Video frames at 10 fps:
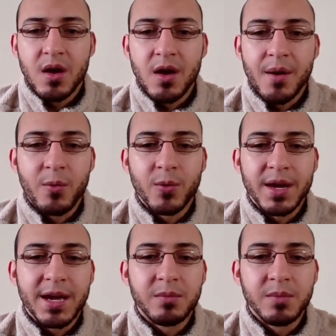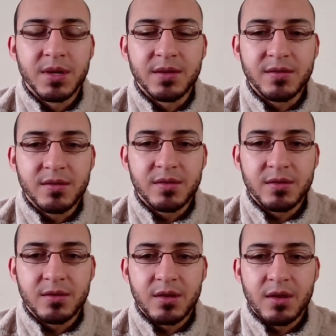And what I had missed
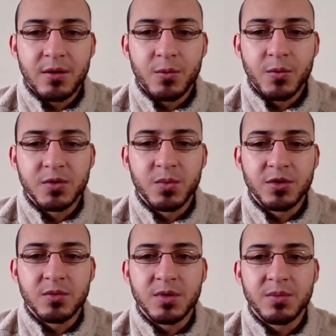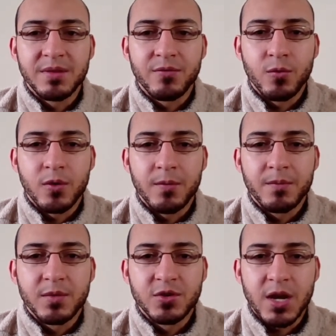was bishop to b4,
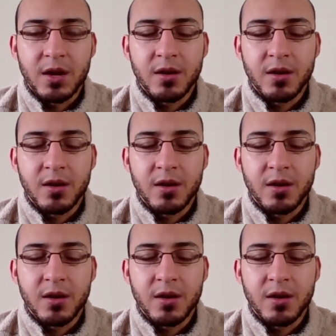check.